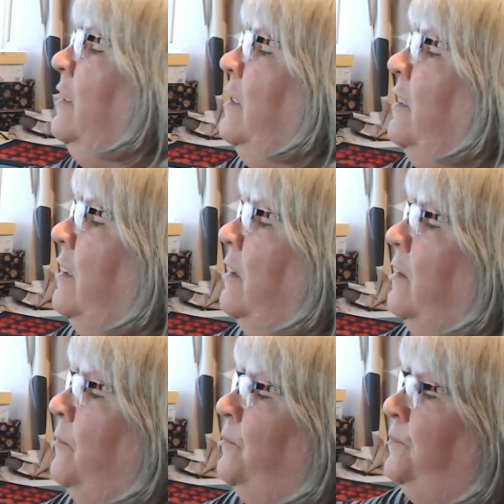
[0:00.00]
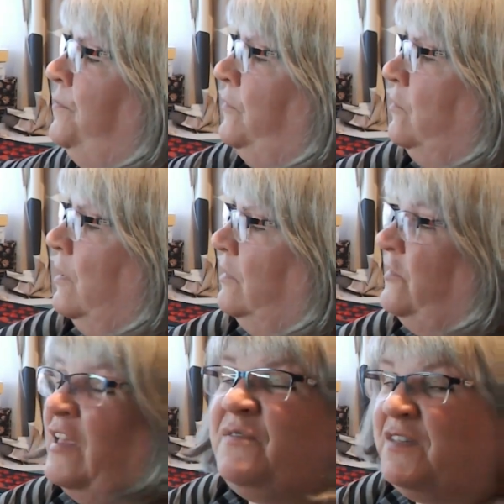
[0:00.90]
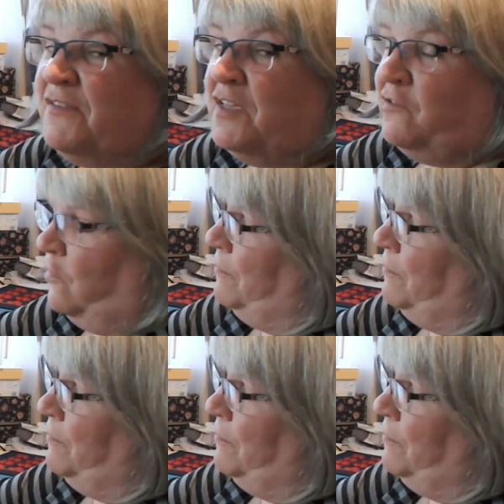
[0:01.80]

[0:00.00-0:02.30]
It's like a safety feature.